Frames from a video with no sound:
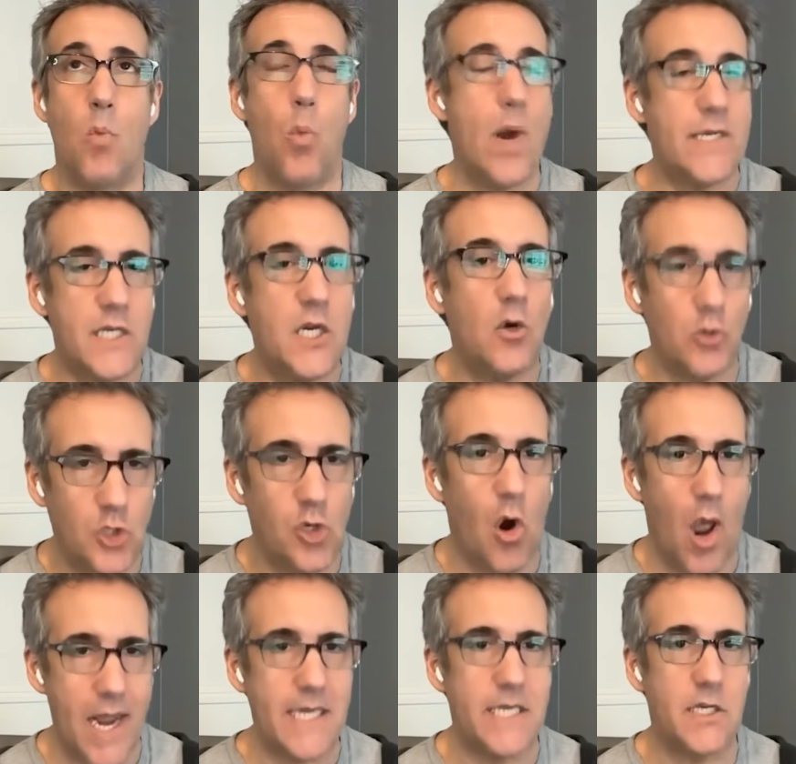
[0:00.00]
we're still
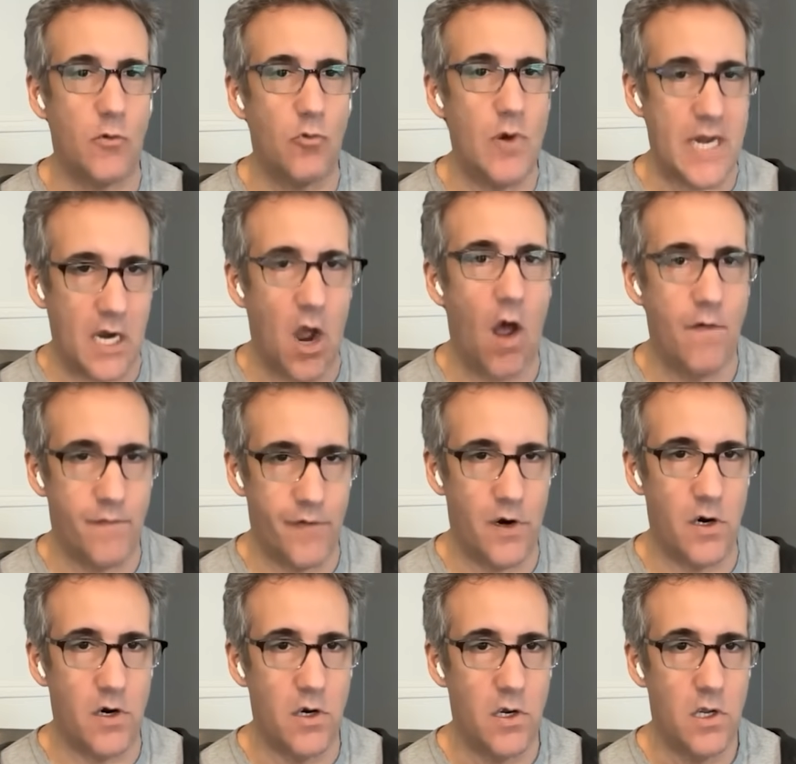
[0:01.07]
trying to
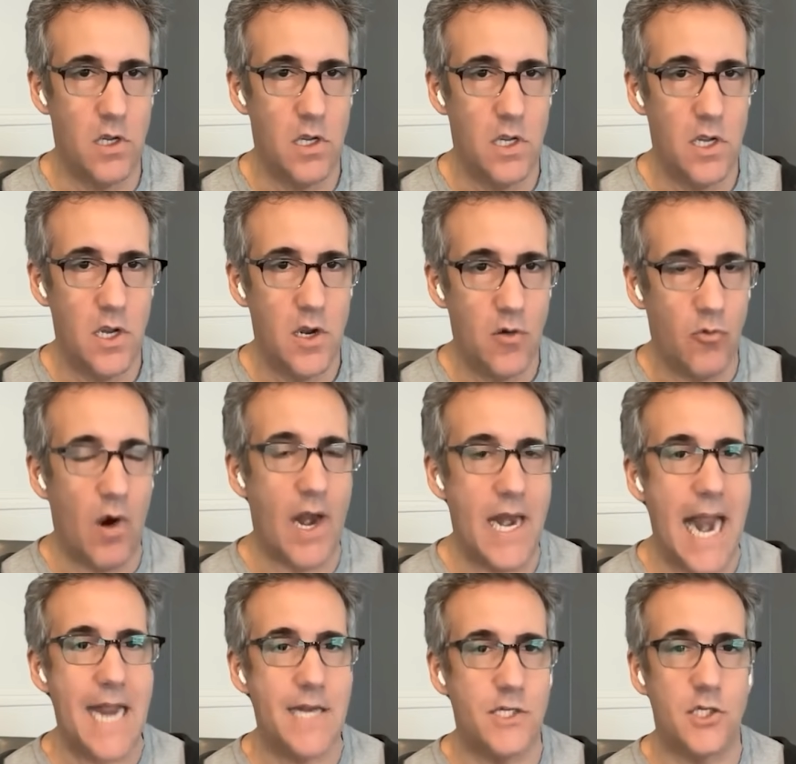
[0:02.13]
recover, right?
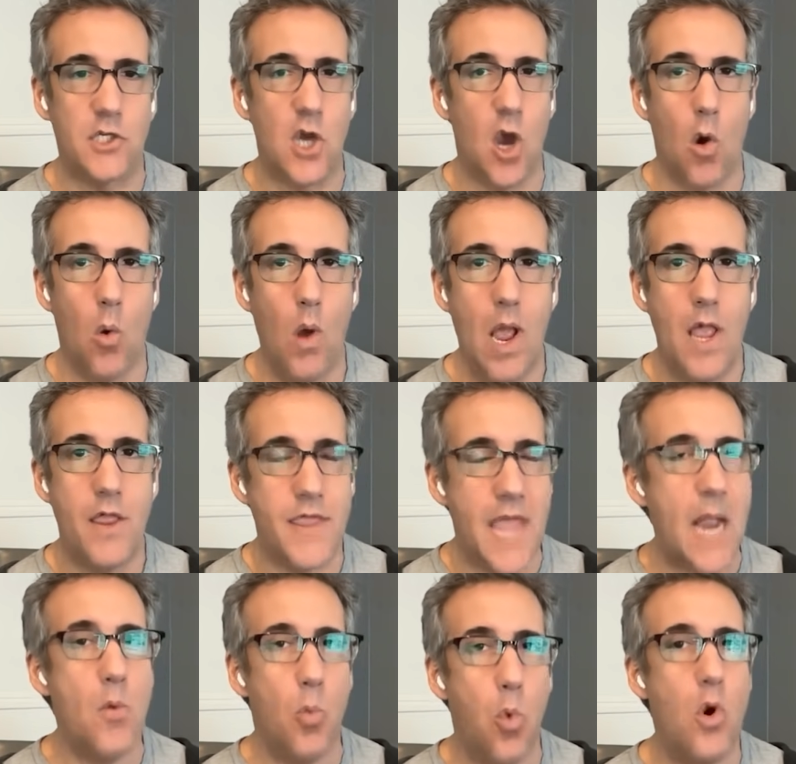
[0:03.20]
And so
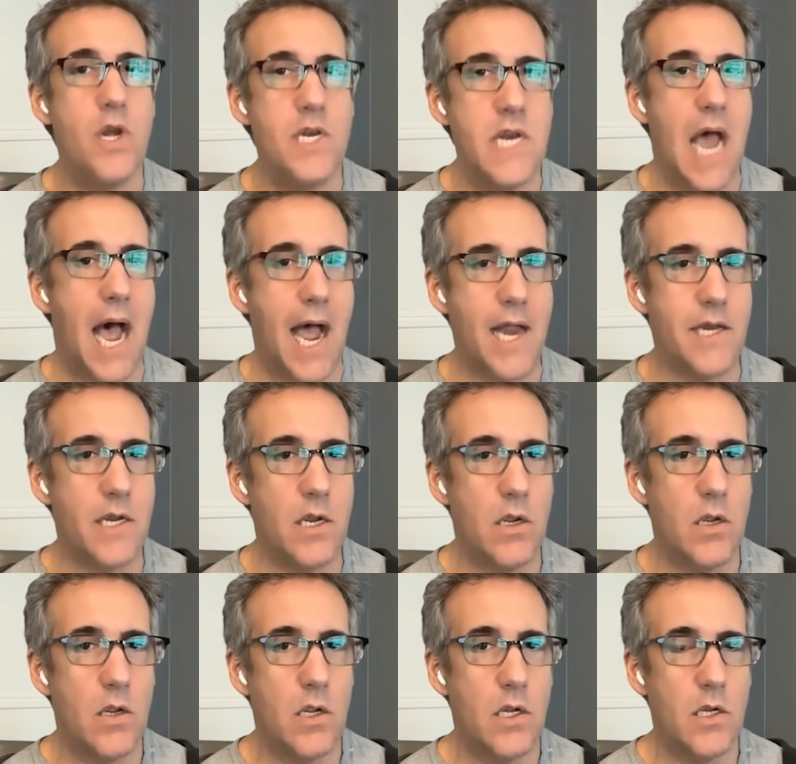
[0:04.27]
they would not
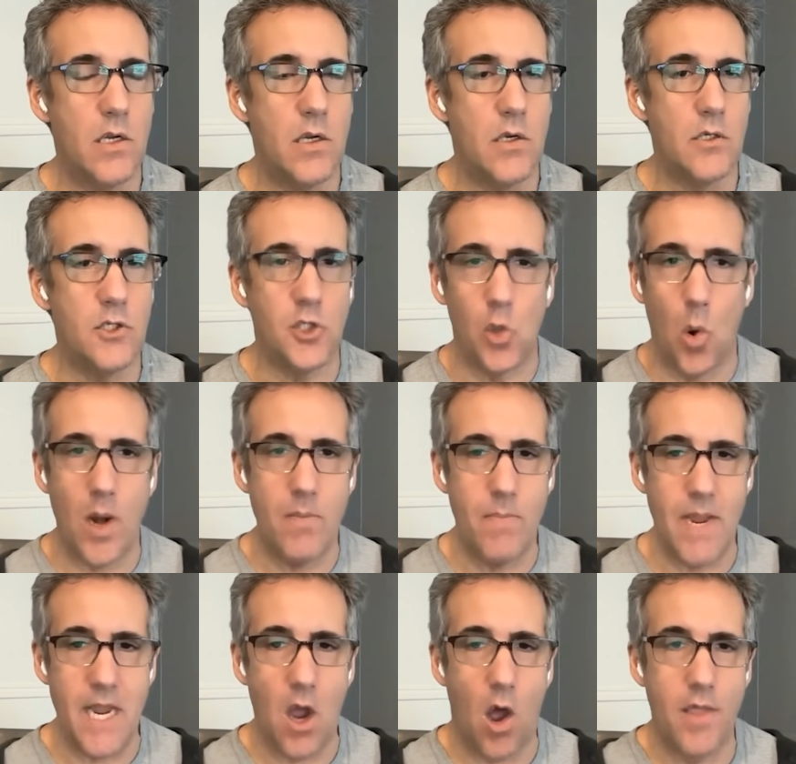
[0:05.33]
join
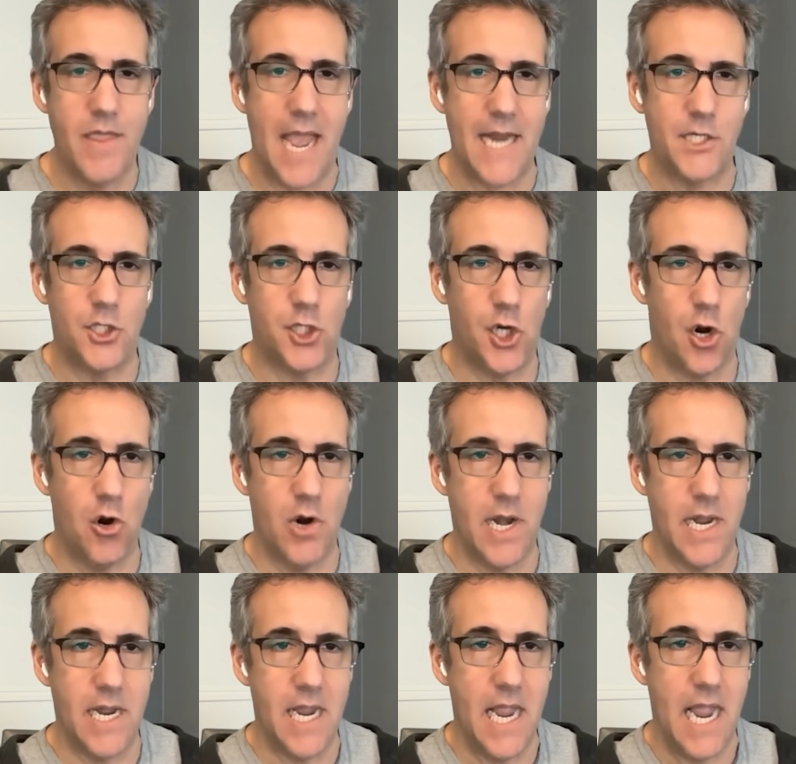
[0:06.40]
me on that
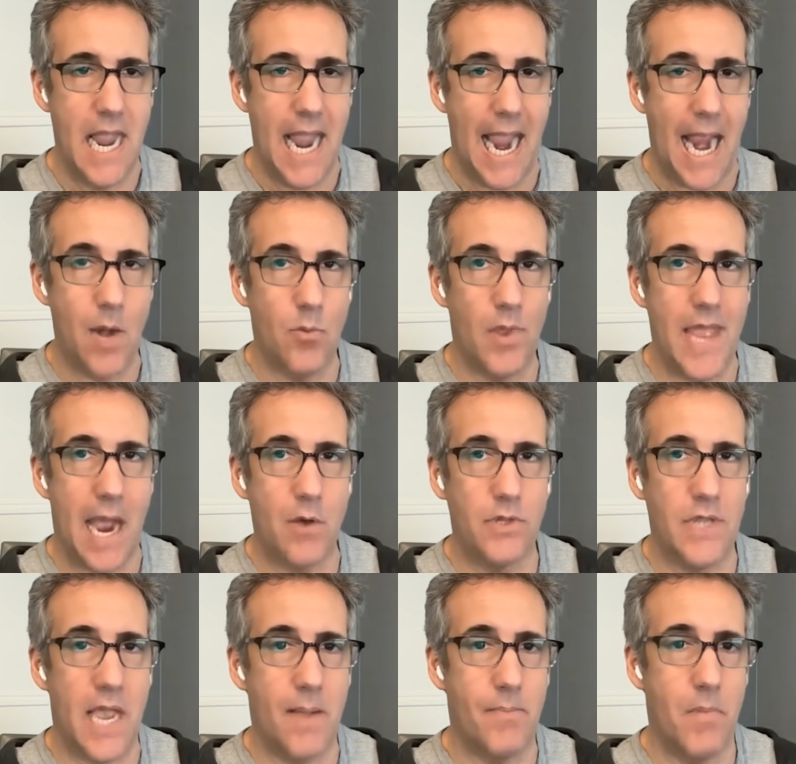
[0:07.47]
journey. And
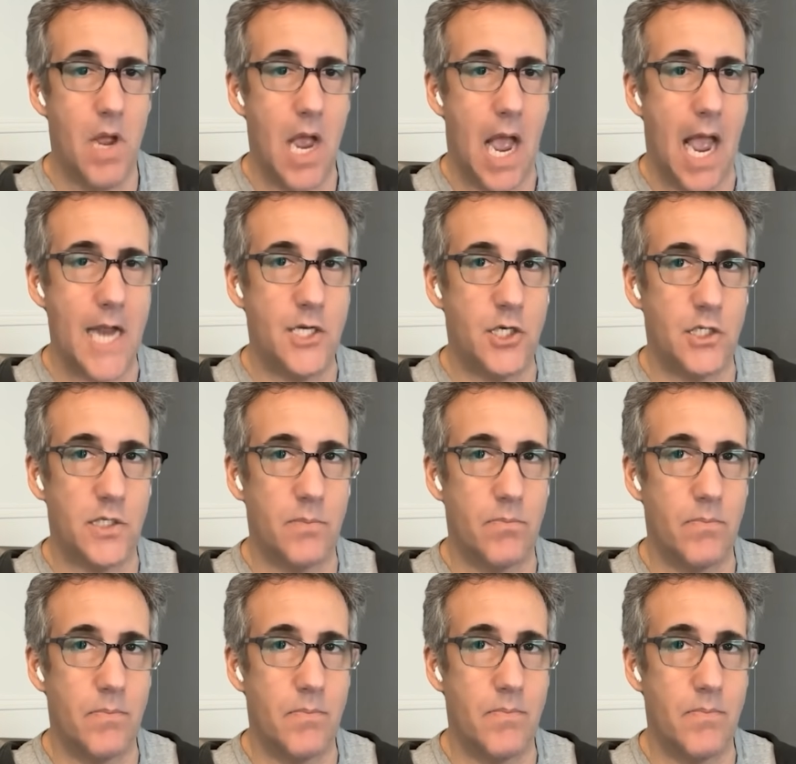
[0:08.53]
without them, I just